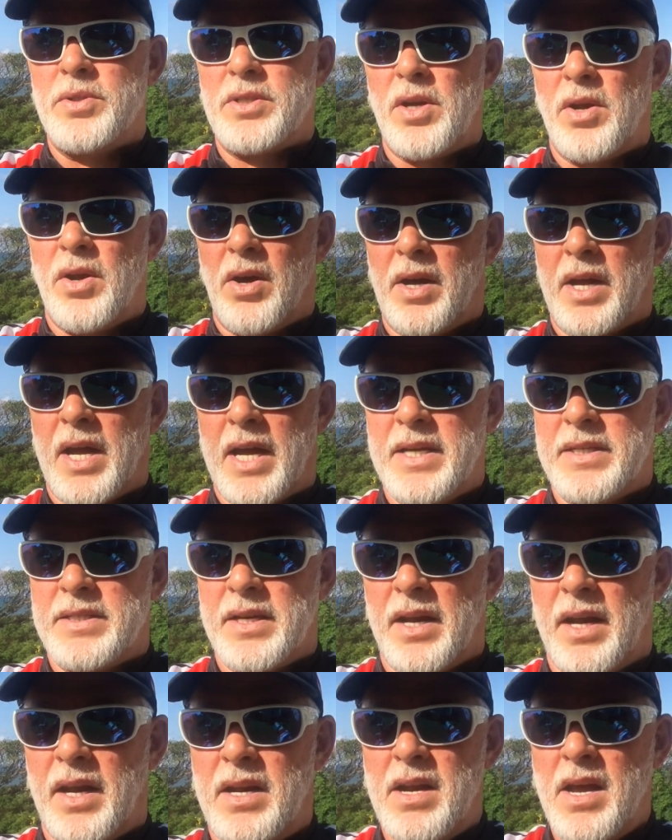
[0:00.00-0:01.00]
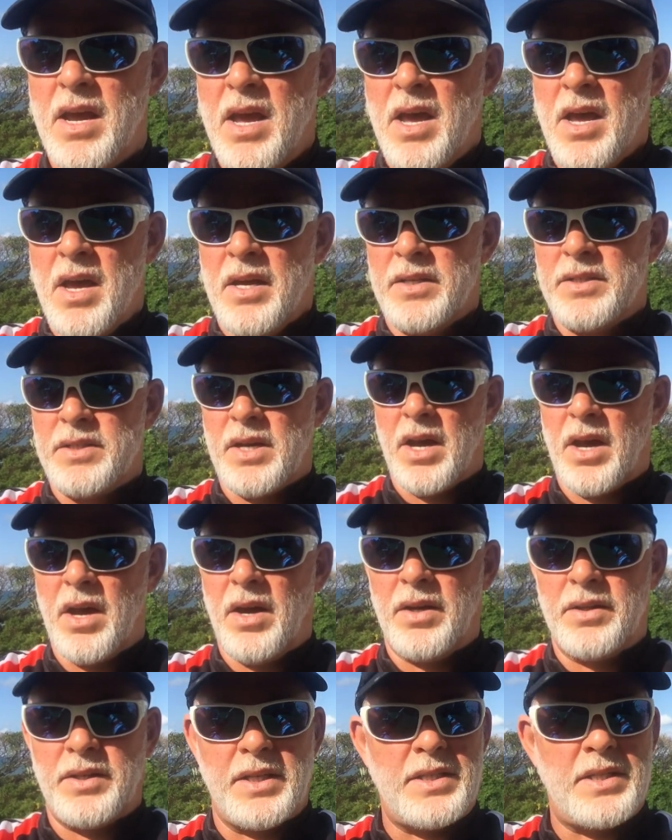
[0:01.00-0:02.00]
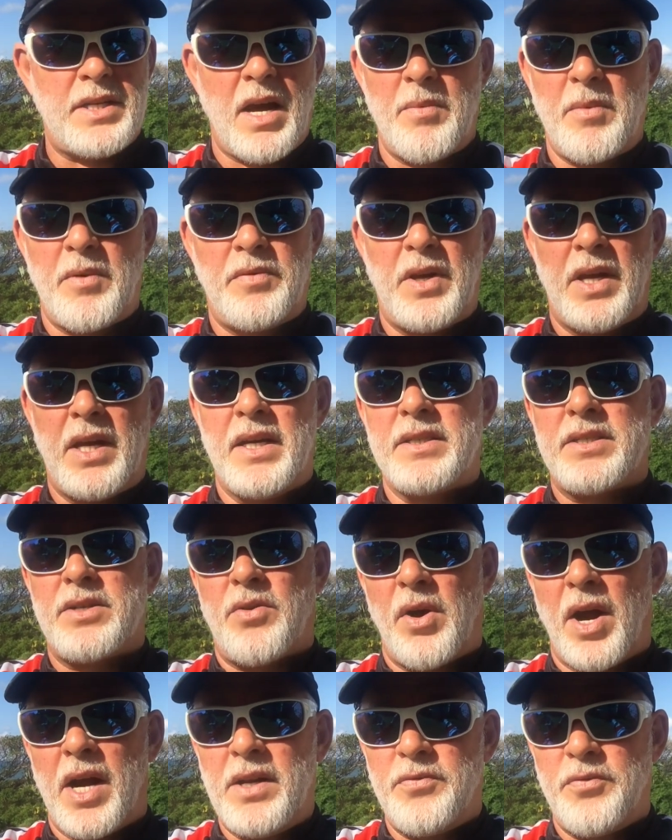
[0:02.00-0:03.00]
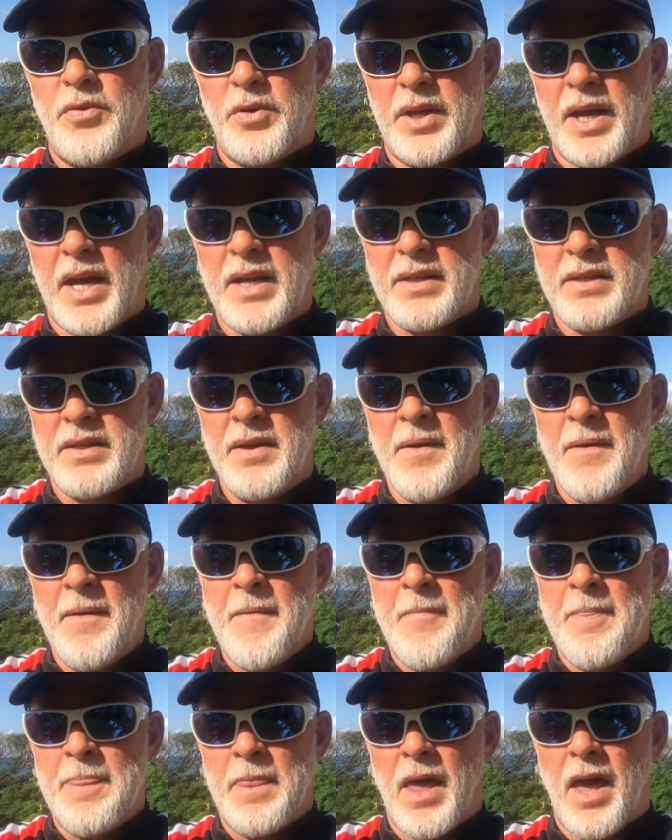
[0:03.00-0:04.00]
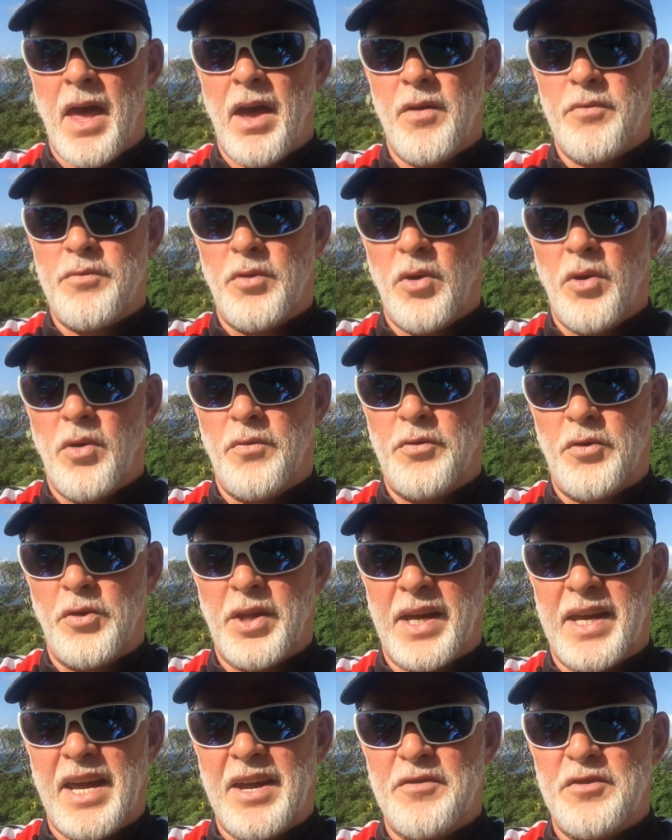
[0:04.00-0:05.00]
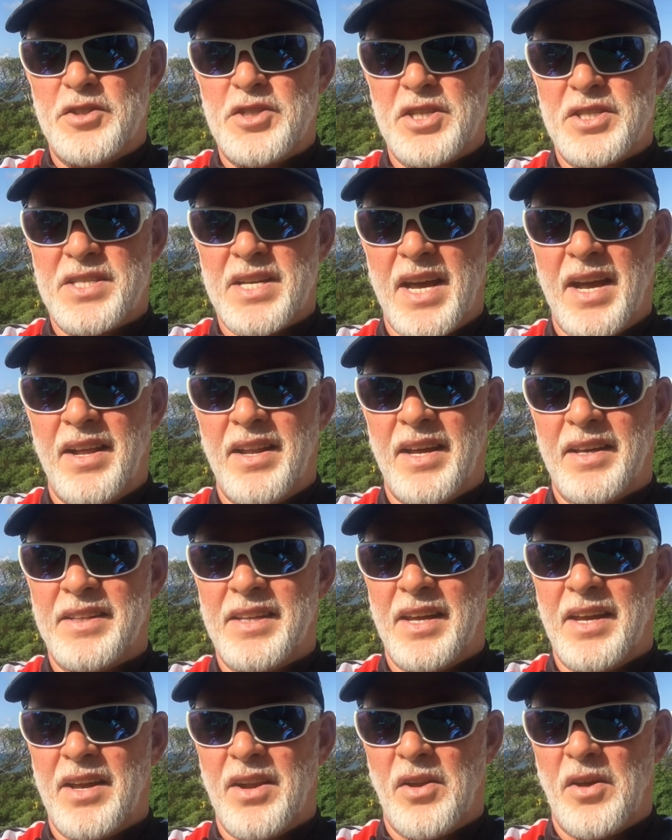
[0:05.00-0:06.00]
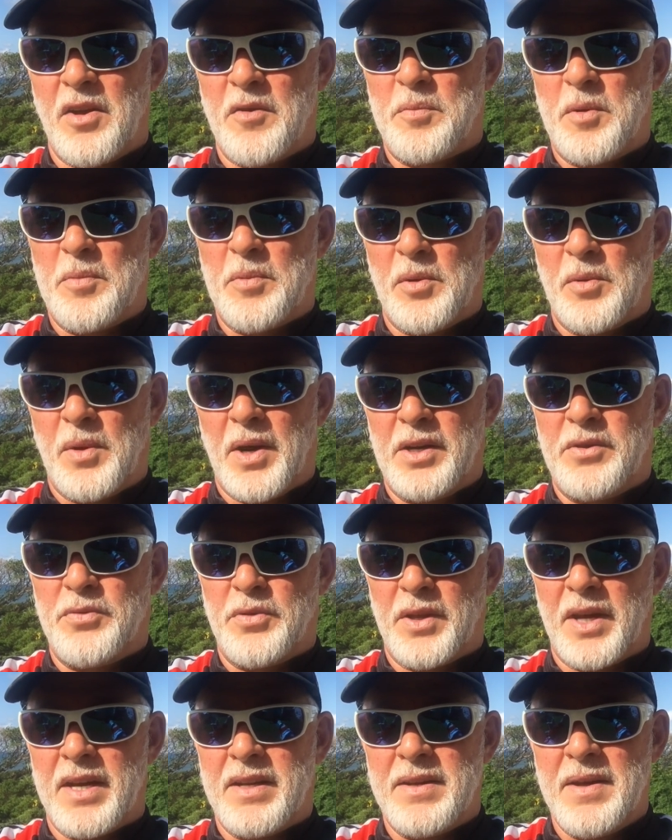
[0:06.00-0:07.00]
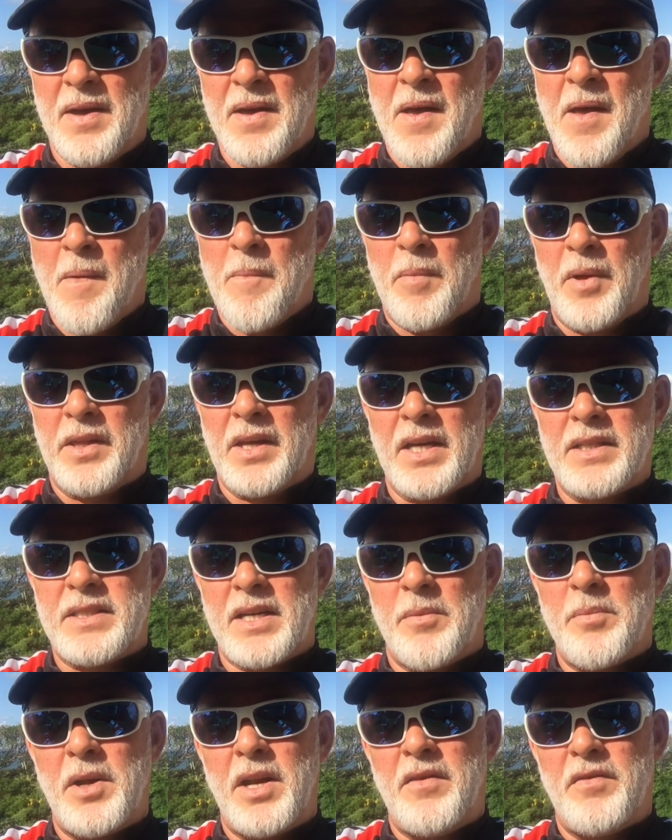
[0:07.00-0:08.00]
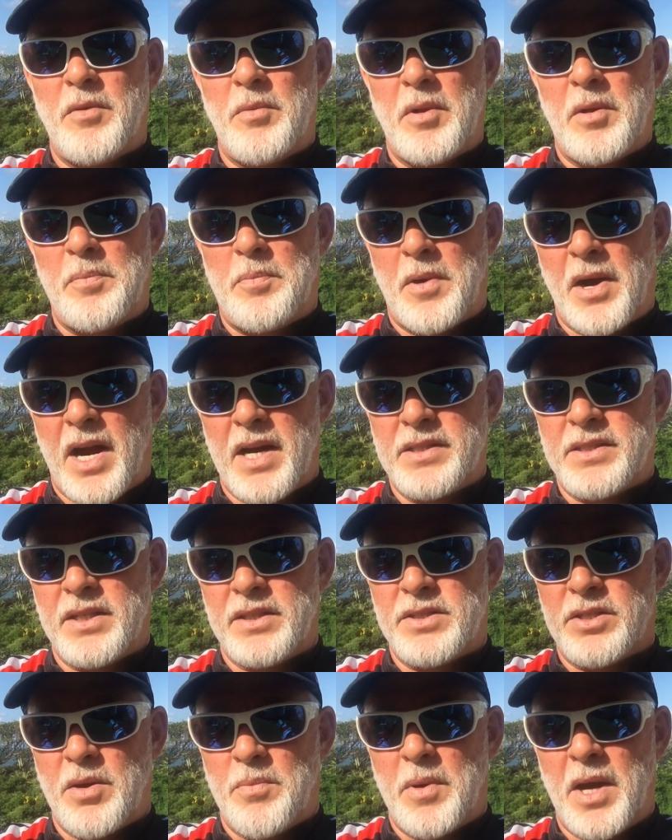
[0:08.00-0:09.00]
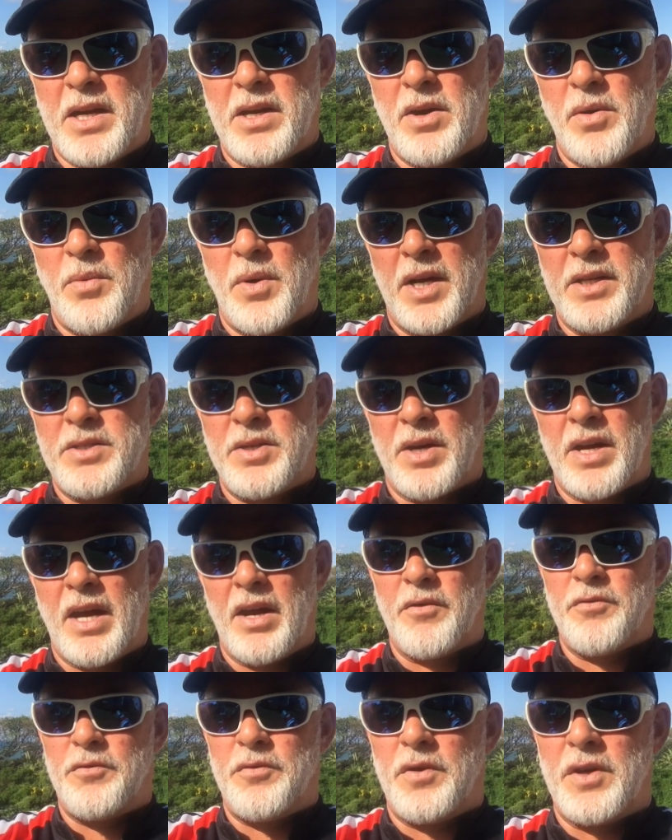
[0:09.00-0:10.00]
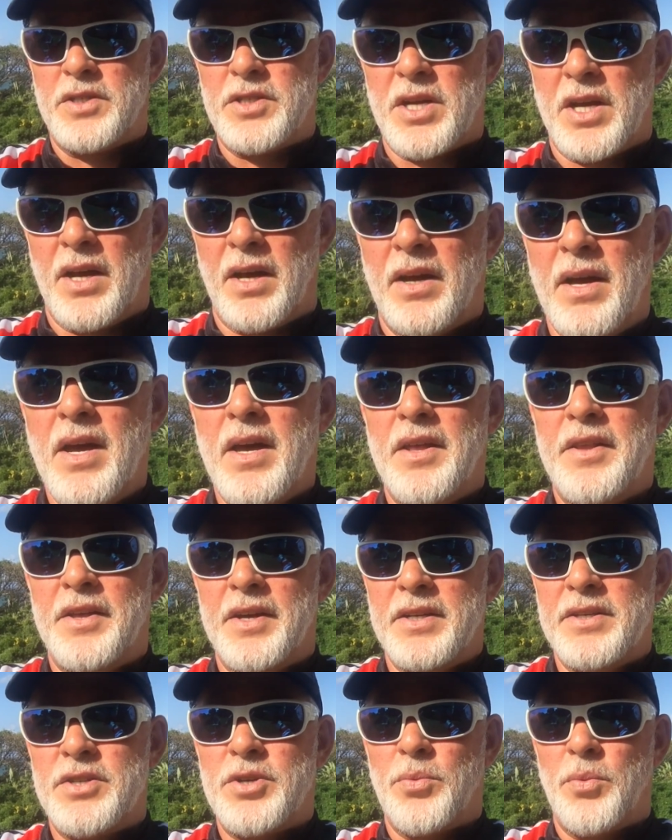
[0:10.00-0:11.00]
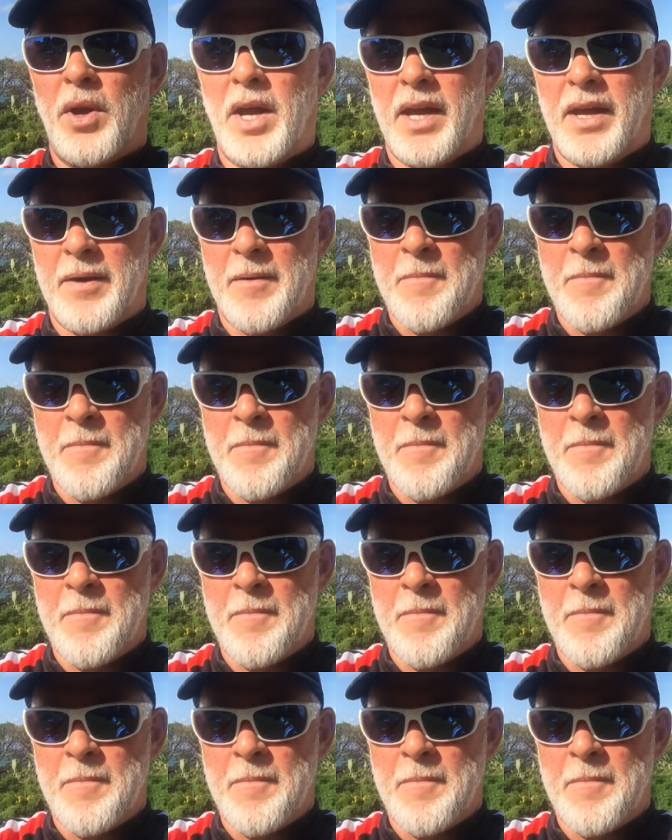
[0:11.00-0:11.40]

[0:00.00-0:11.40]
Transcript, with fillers: along KZN. So this time of the year is great for that uh, for, for the Kingfisher sale. I think a lot of people wait for that, but that's unbelievable prices. So make your way to Kingfisher this week.